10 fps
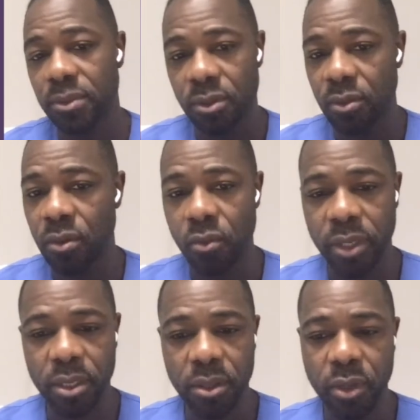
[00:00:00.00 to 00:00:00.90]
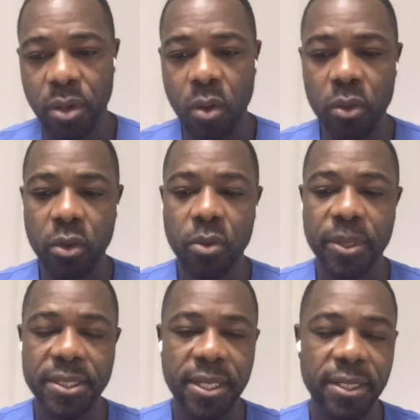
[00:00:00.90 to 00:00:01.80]
We all know the
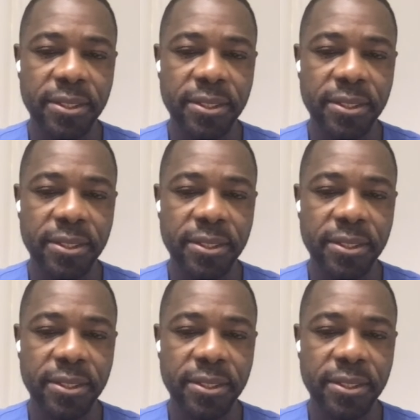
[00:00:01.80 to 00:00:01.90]
Pascal